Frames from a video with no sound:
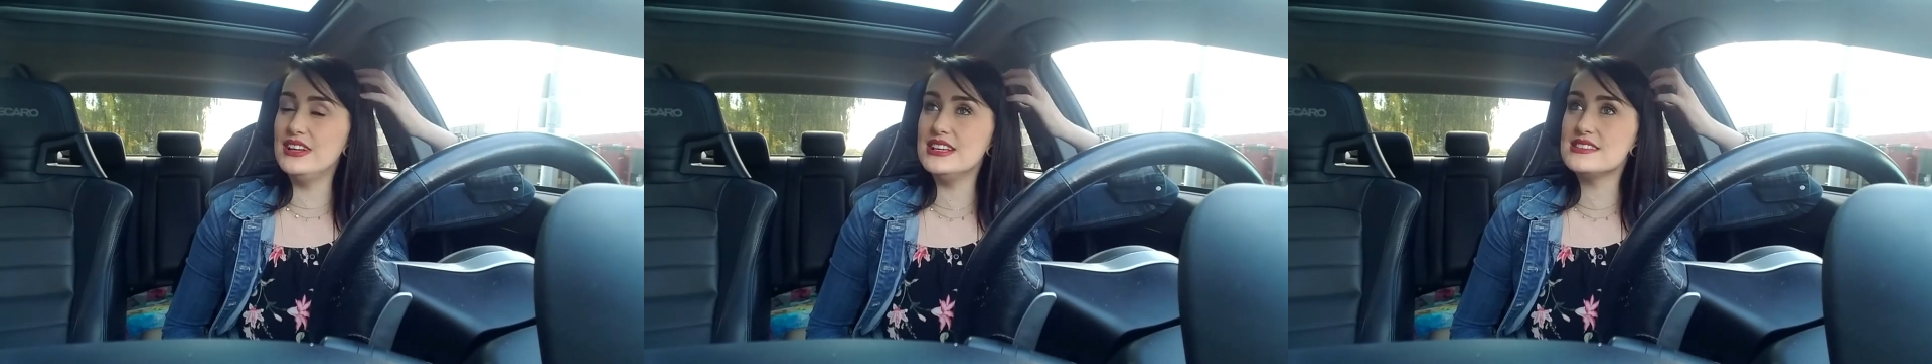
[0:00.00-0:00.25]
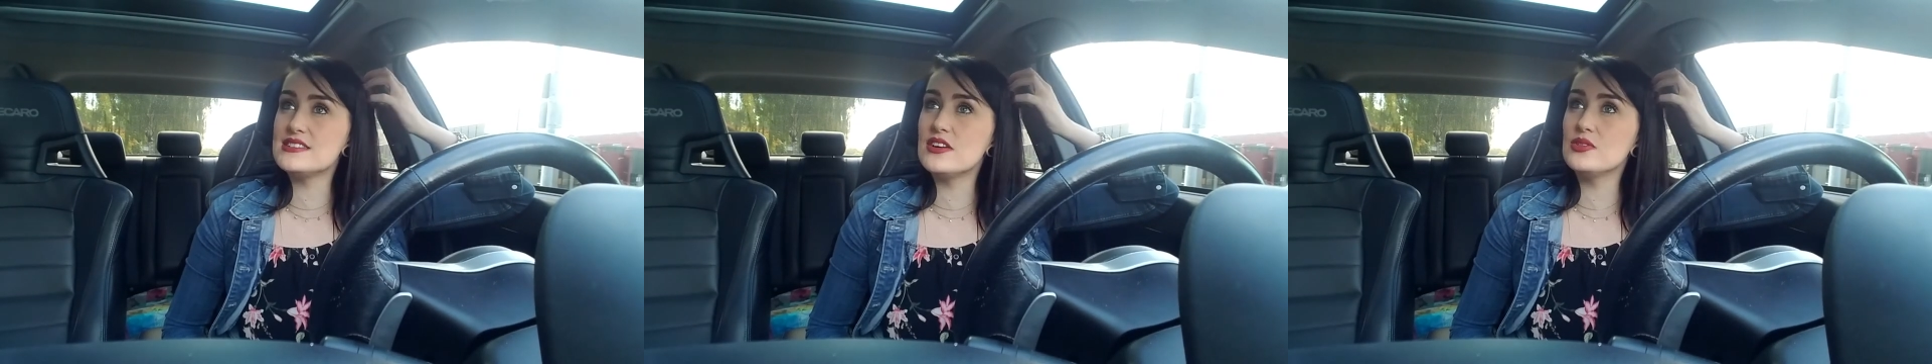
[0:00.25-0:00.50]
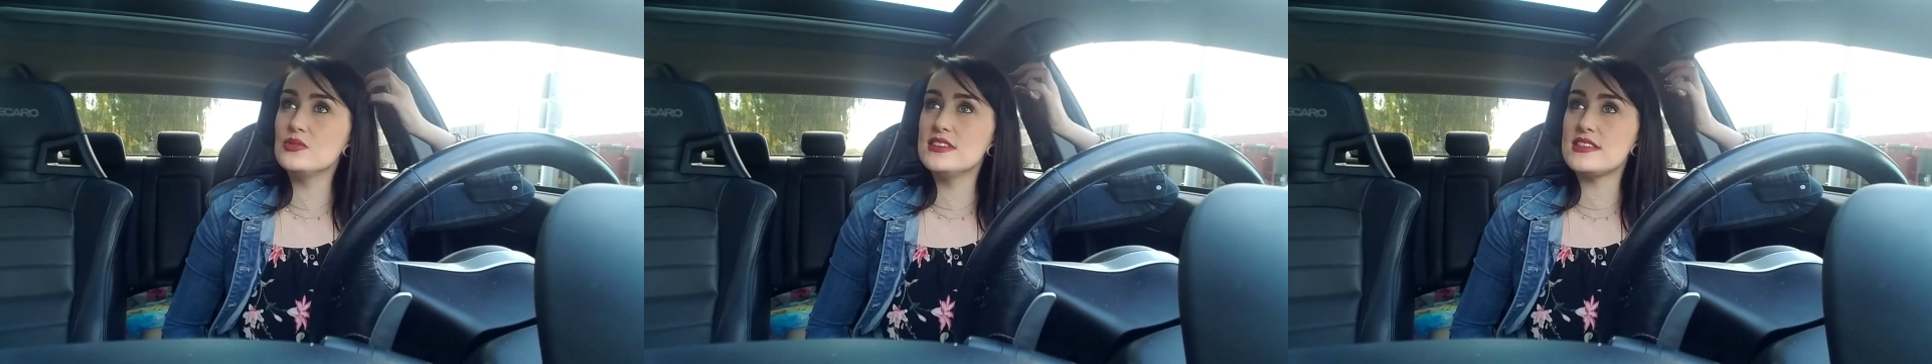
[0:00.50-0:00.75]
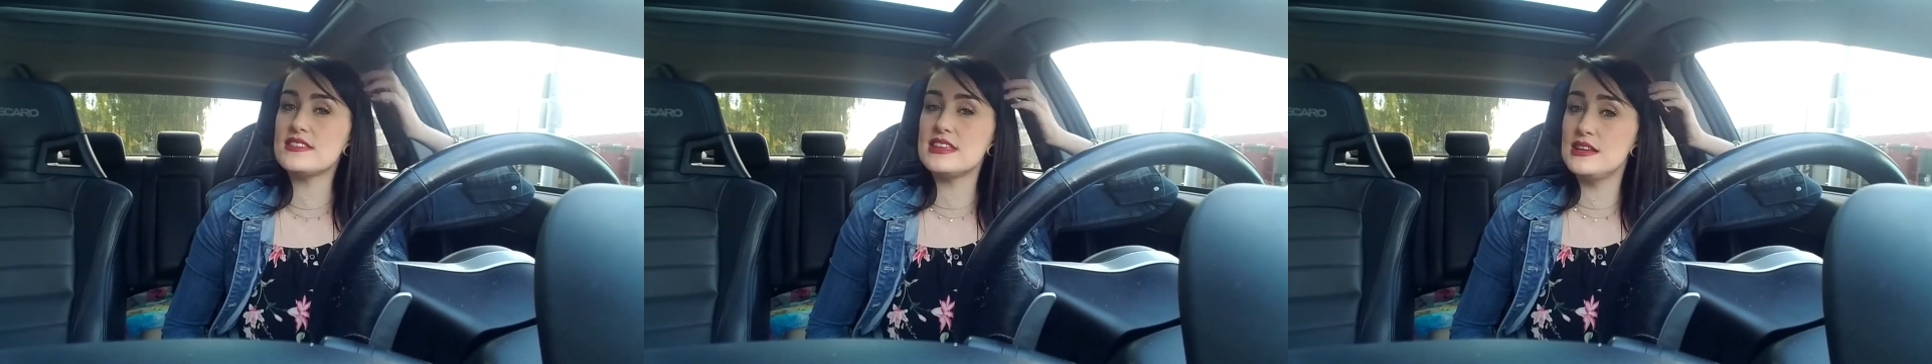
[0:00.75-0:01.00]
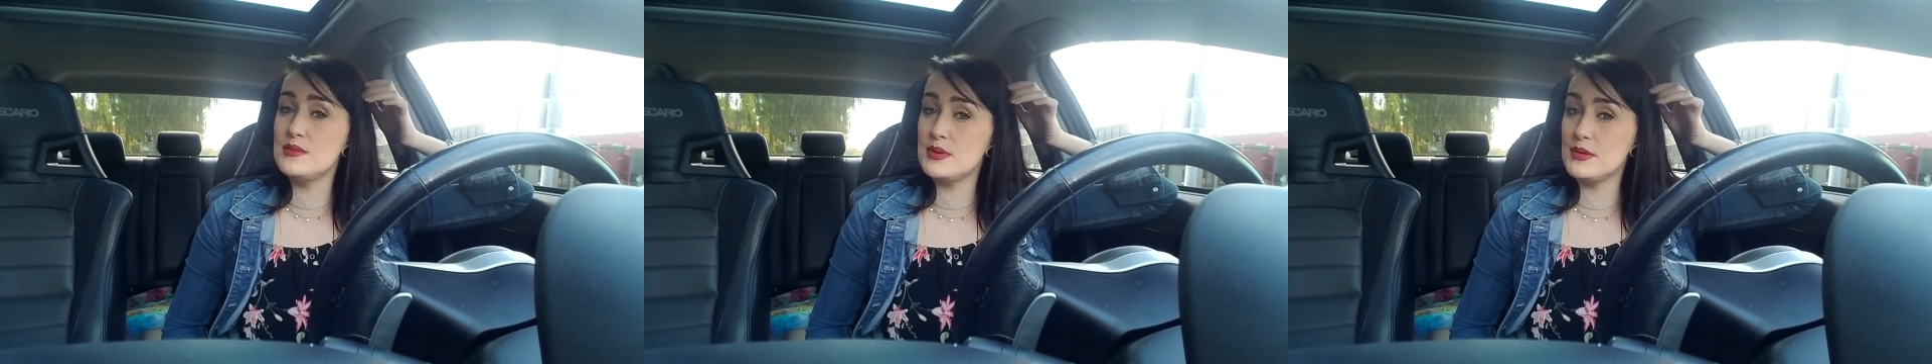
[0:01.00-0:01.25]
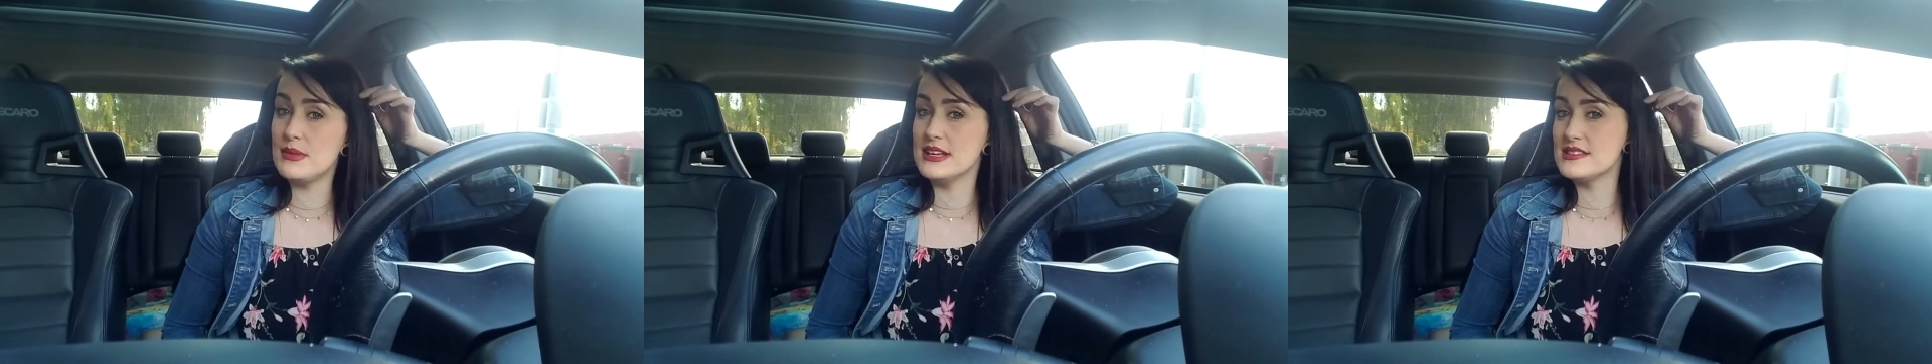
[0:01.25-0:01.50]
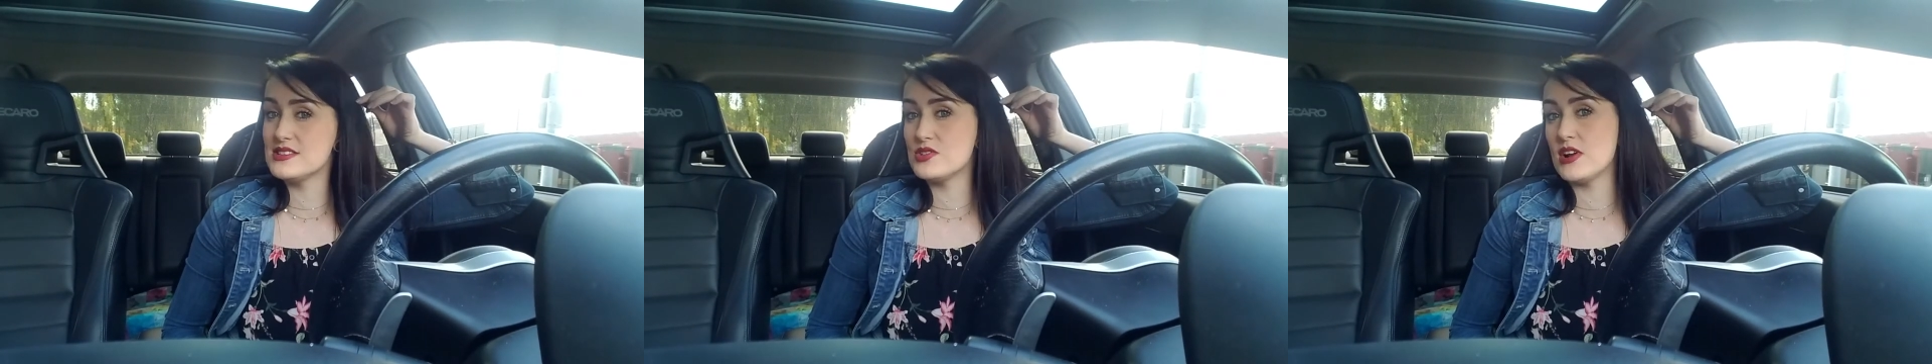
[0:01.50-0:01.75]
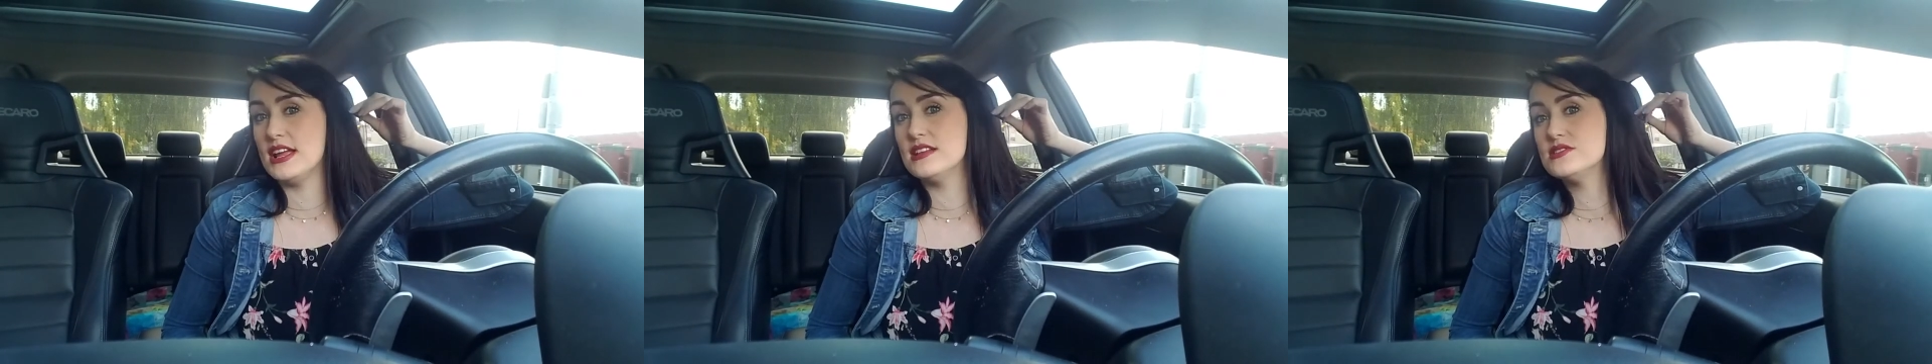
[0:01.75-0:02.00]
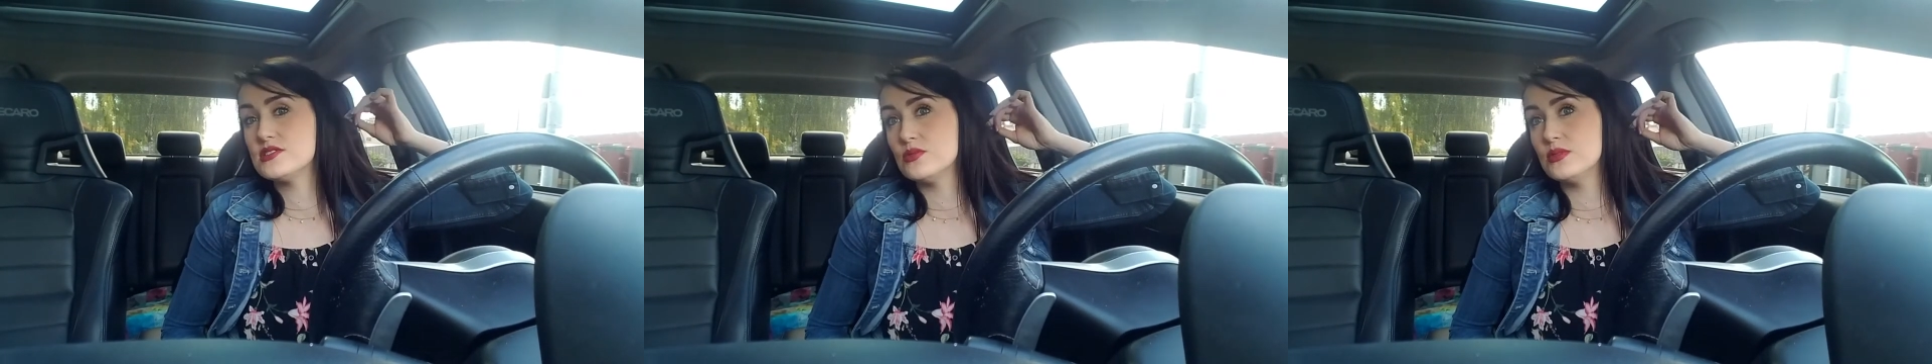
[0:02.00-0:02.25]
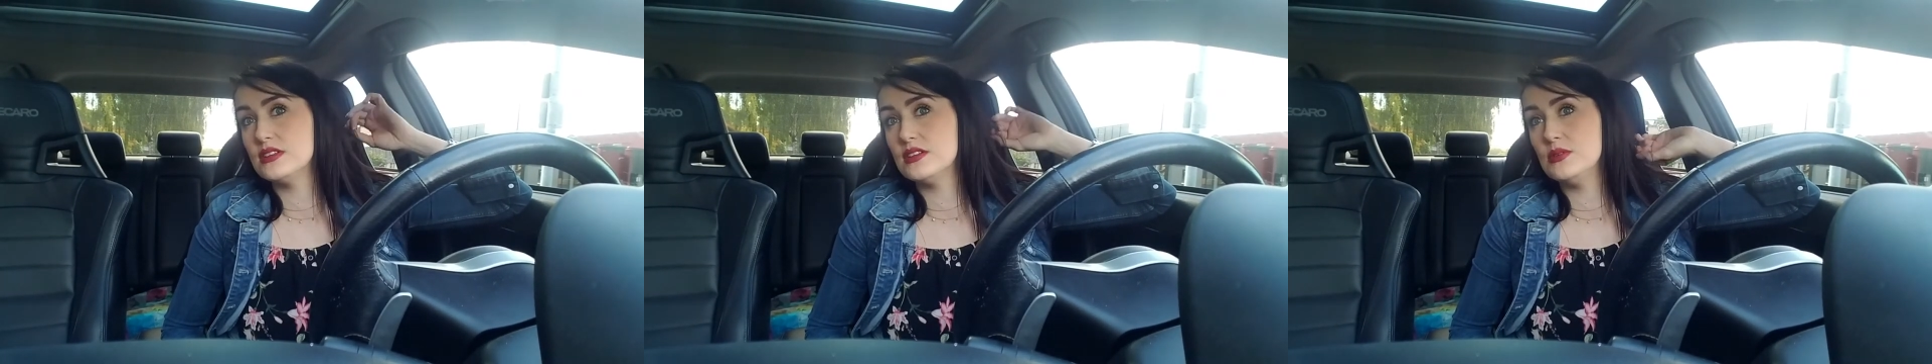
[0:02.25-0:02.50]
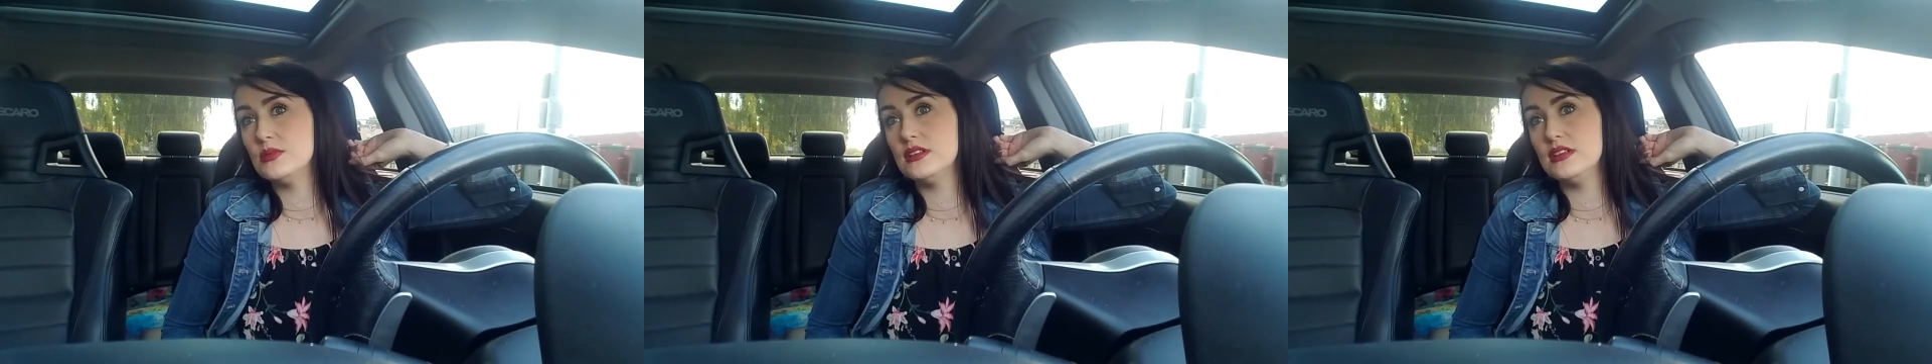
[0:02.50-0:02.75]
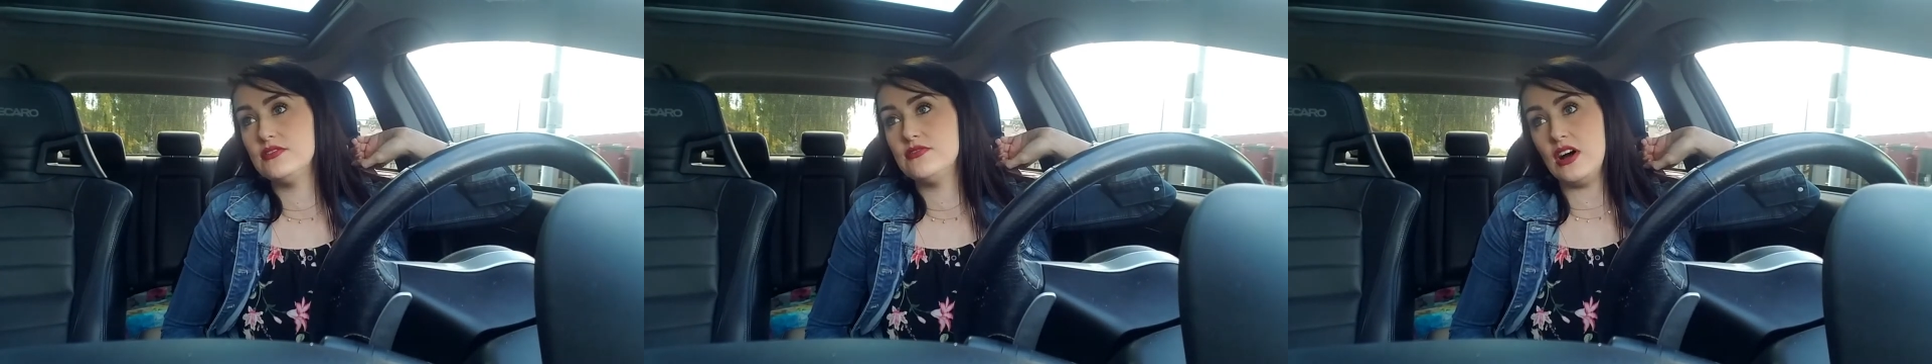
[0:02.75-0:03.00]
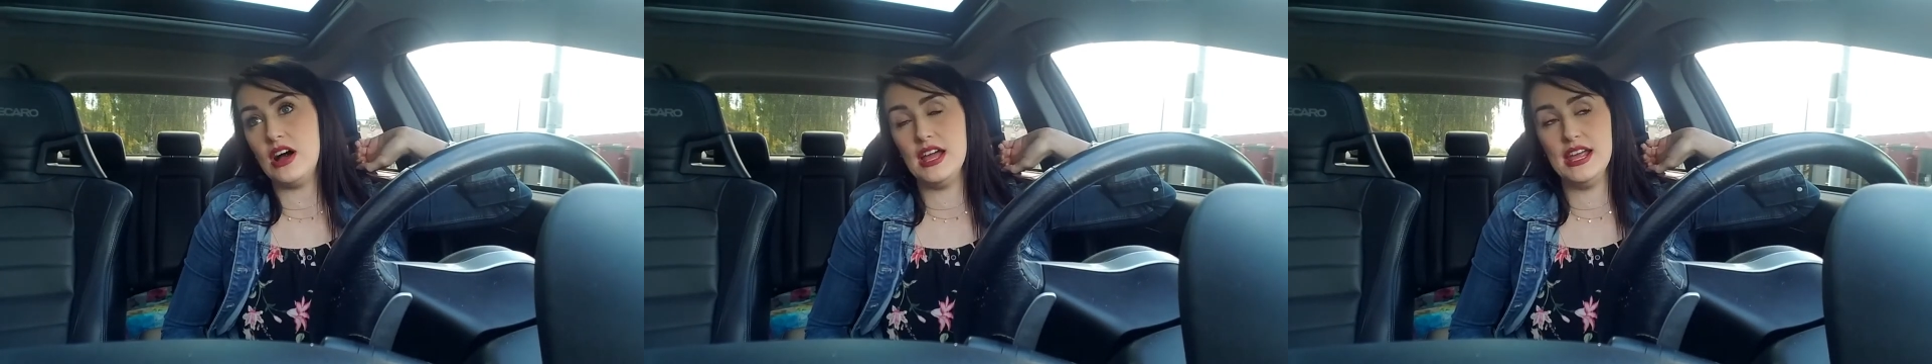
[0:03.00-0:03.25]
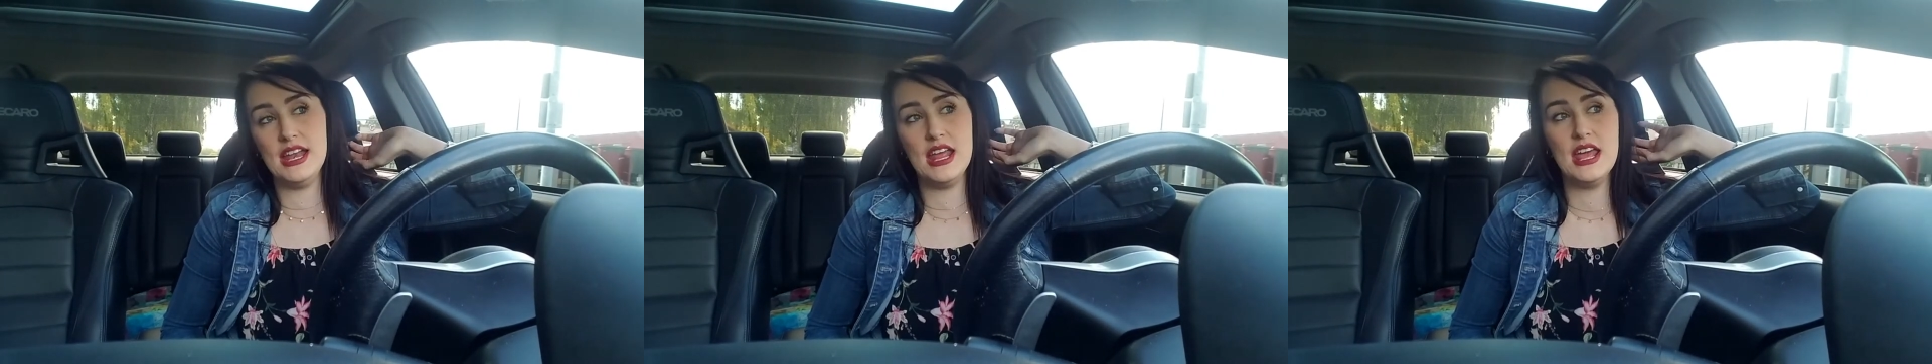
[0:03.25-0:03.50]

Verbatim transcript: It's not only thin, but my strands are really, really fine.